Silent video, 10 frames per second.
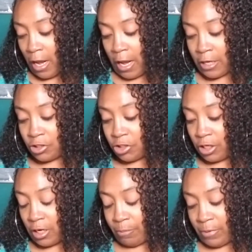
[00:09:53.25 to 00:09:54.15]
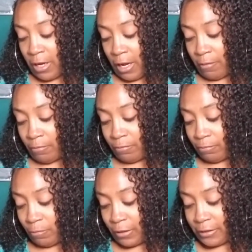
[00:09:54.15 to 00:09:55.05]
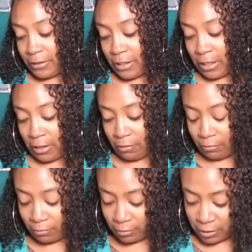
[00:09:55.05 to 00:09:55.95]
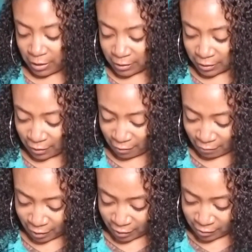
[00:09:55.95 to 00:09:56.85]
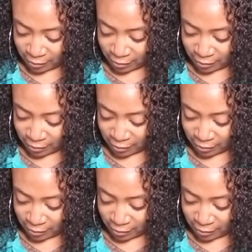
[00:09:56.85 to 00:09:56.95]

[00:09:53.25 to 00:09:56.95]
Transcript: HbA1c. Did I say that right?